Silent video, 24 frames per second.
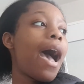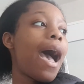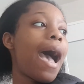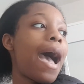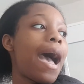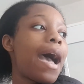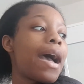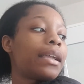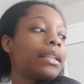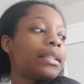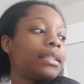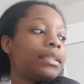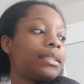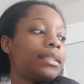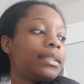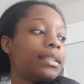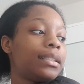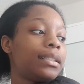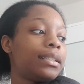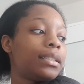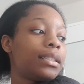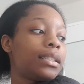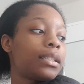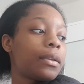
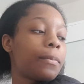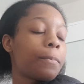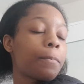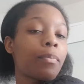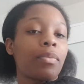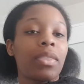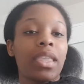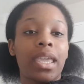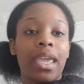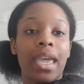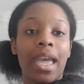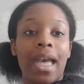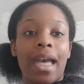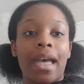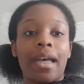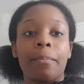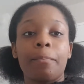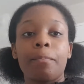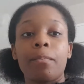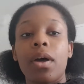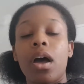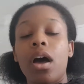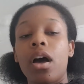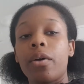And yeah,
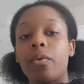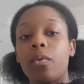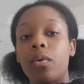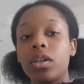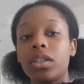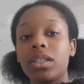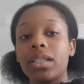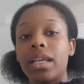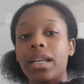I was